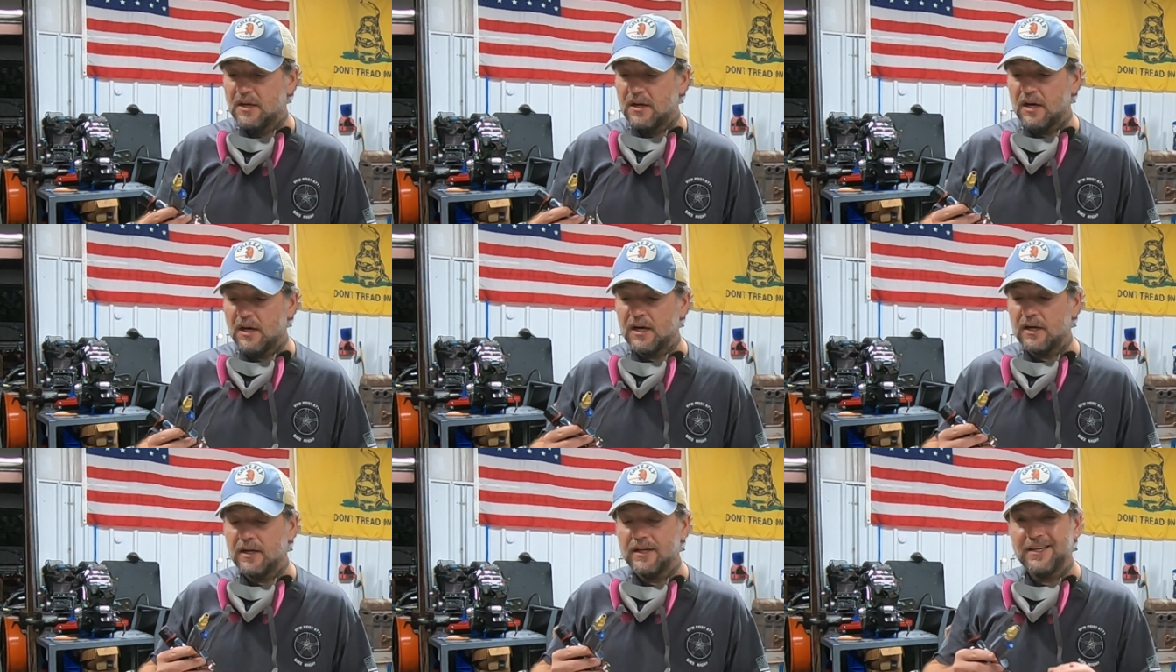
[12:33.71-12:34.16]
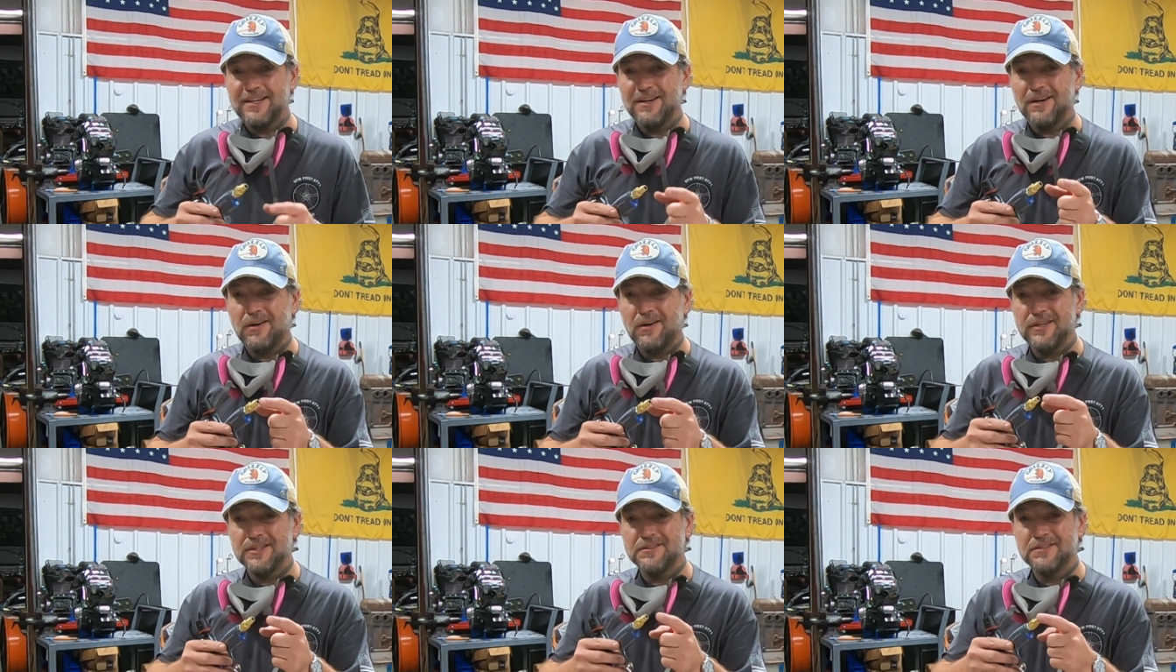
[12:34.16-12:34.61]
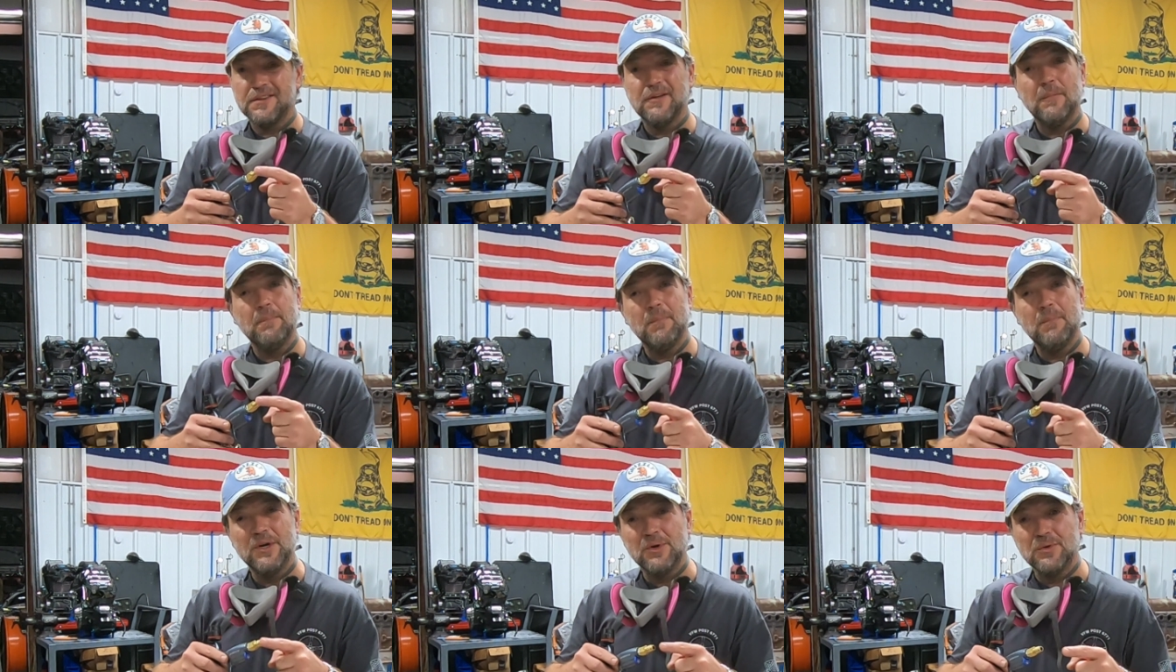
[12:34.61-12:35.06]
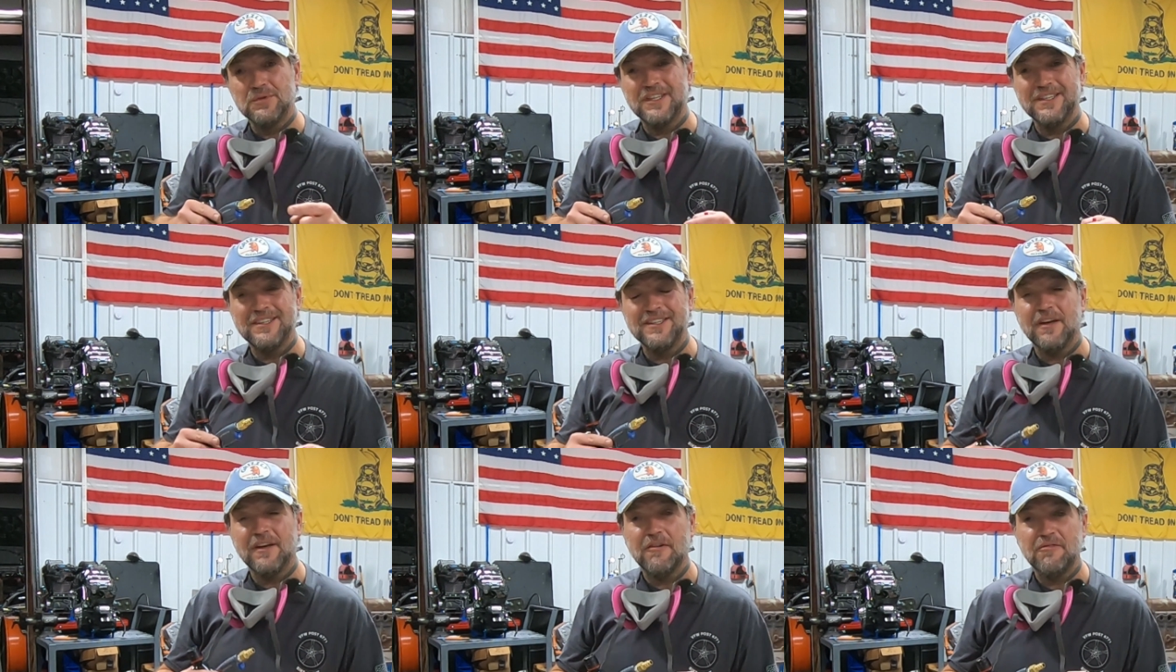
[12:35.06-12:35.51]
uh, is the
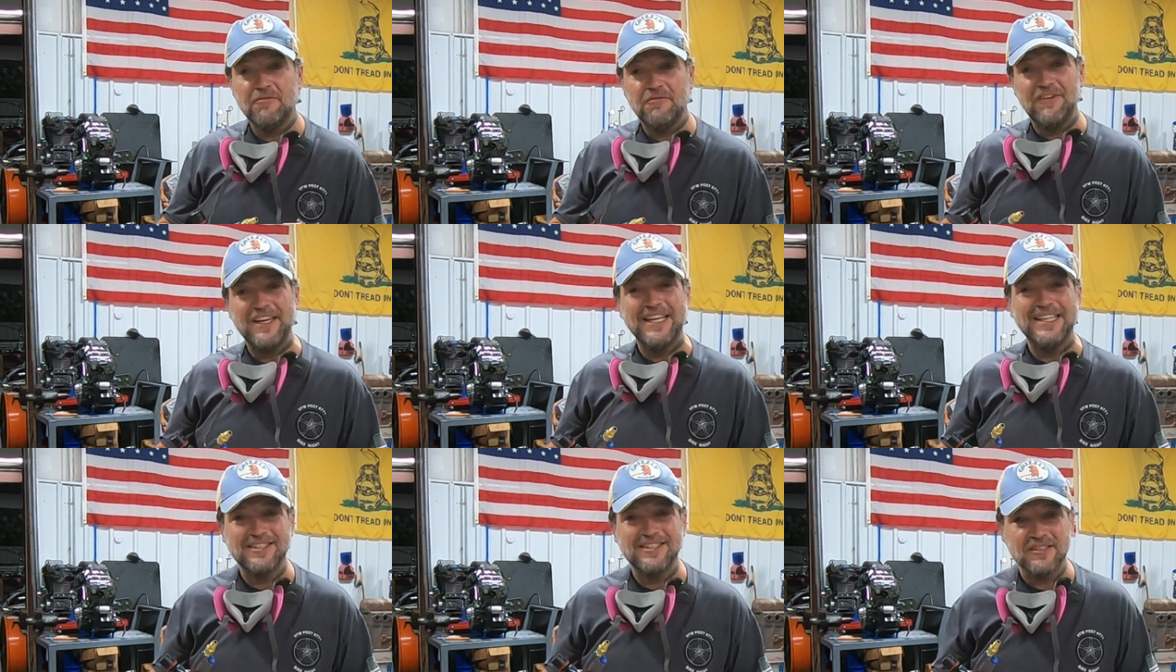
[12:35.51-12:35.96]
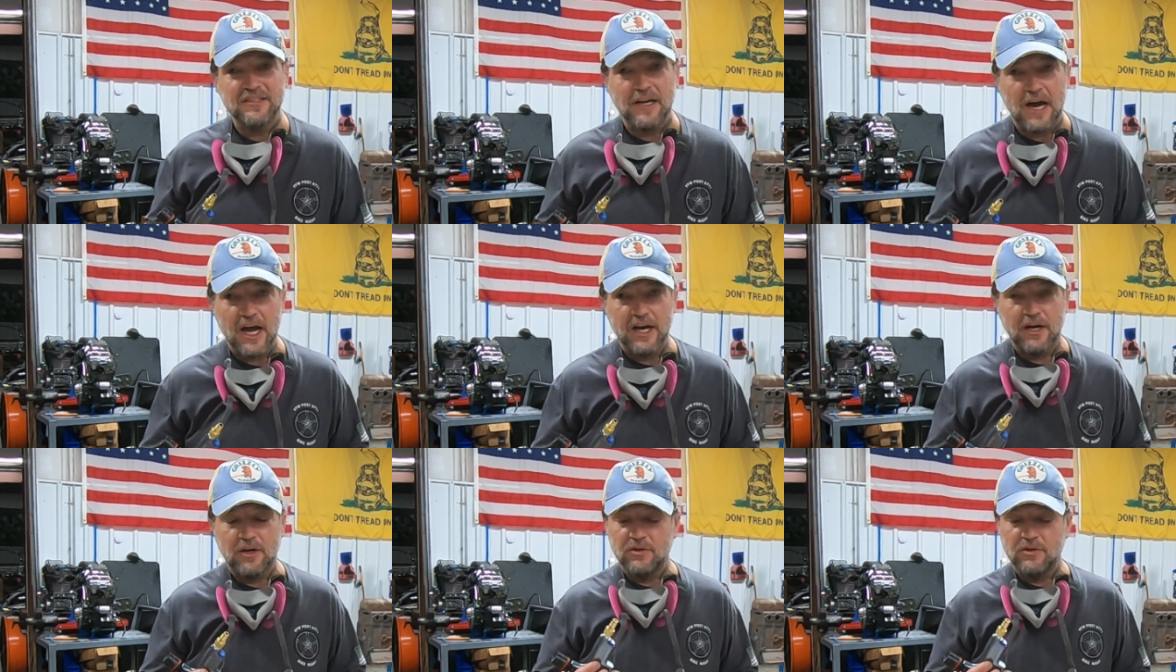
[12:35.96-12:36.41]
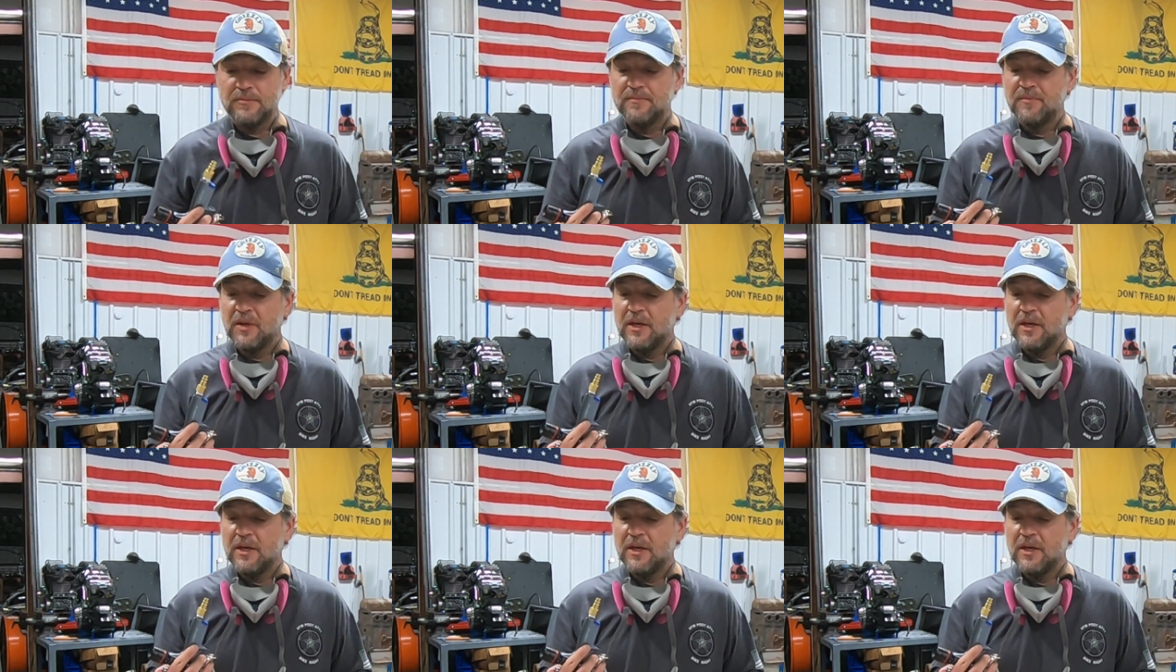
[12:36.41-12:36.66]
Milton V style.